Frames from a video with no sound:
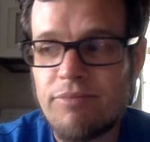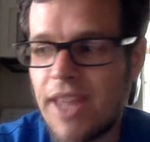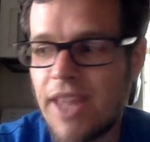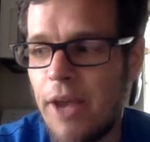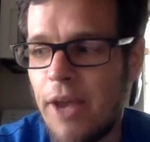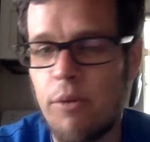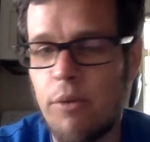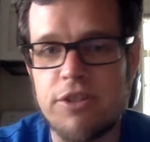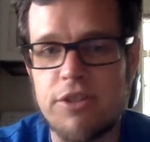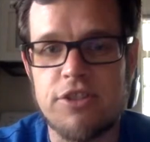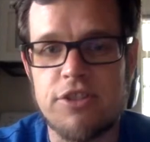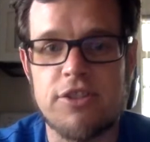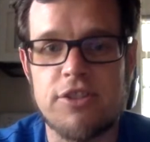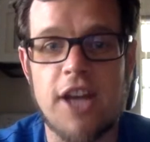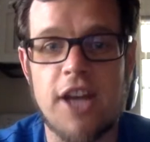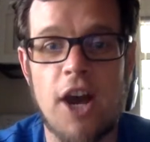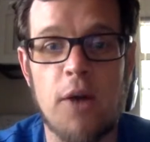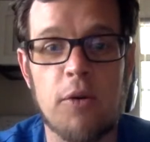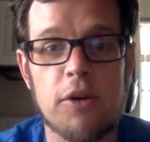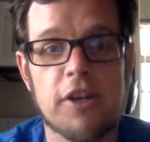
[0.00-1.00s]
it was just
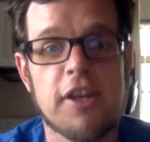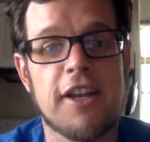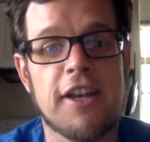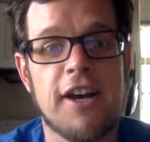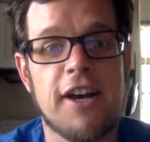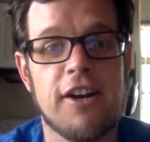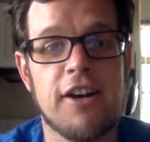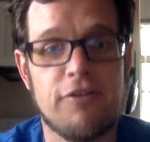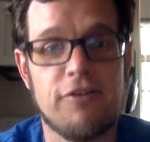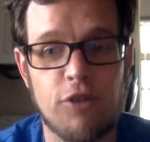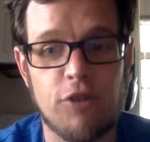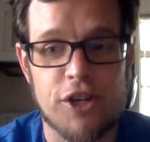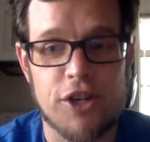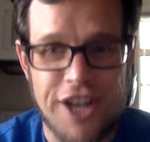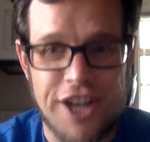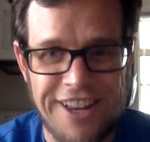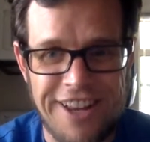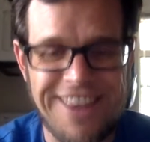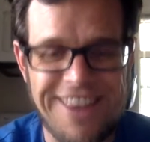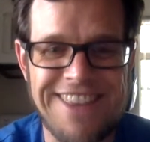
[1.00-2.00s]
not working out,
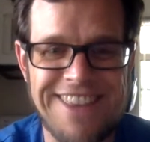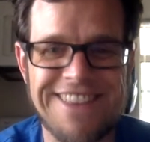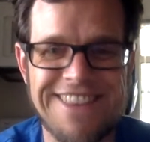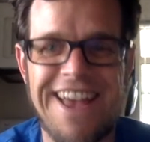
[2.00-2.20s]
unfortunately,